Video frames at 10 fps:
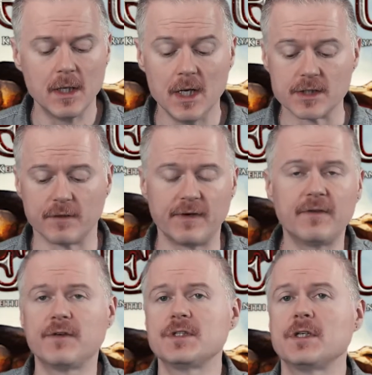So the very
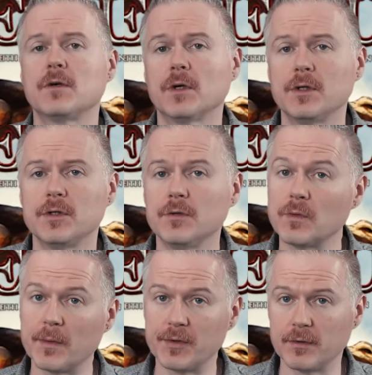first thing we're going to do
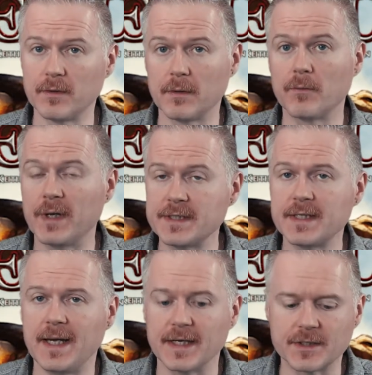when we're doing a rest
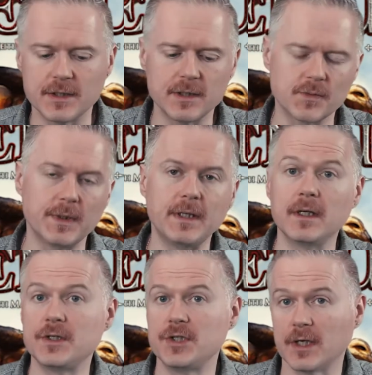action is we need
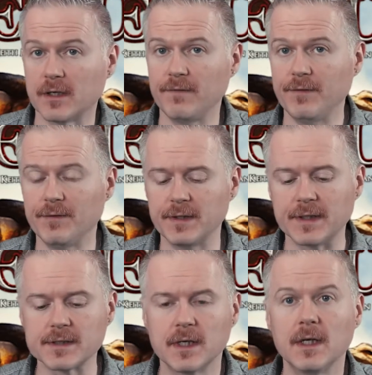to check a few
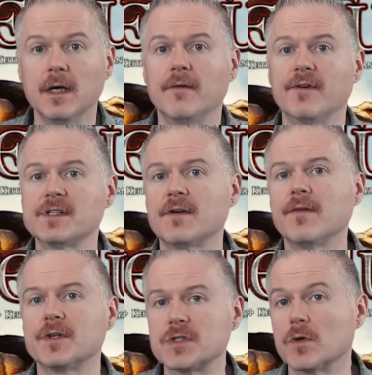things. First of all,
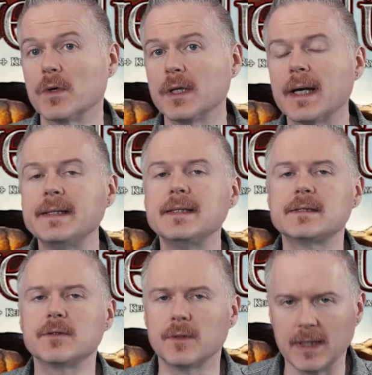the storyline needs
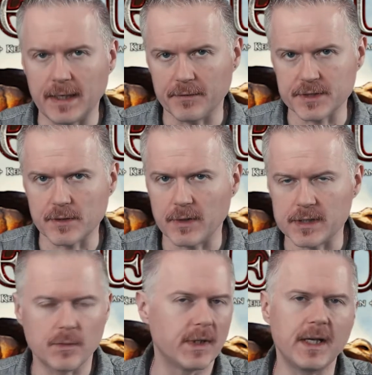to allow us to
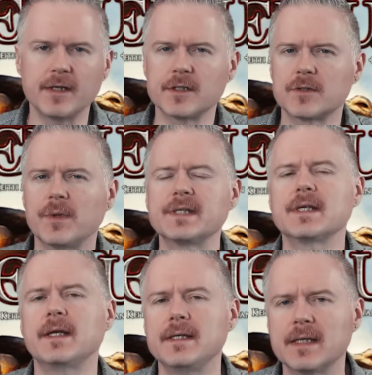rest. We can't just rest
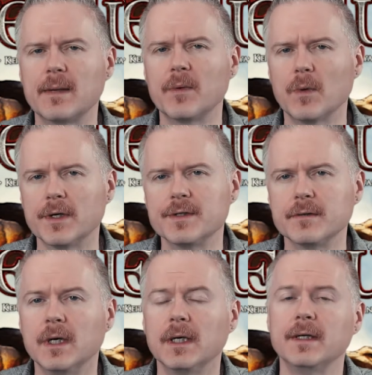anytime we want to.
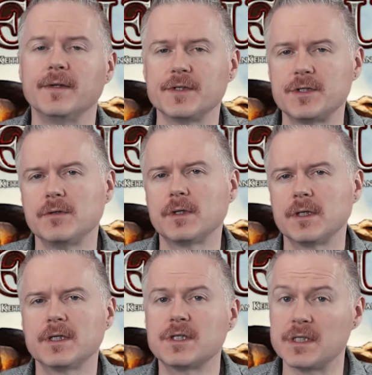There's two
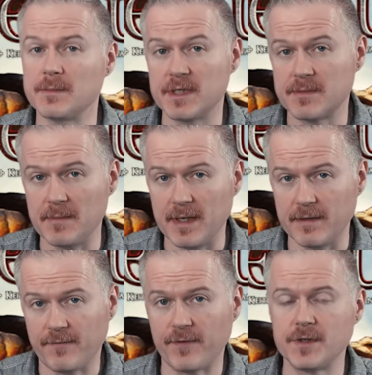conditions that must be
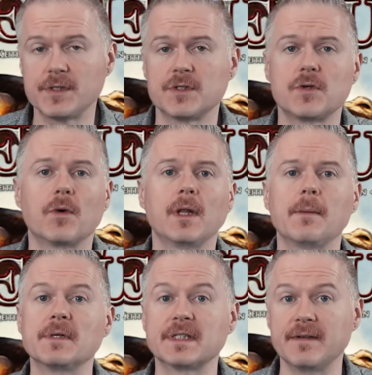met. First, the storyline
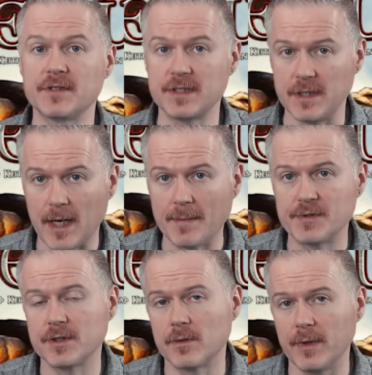must give us the option to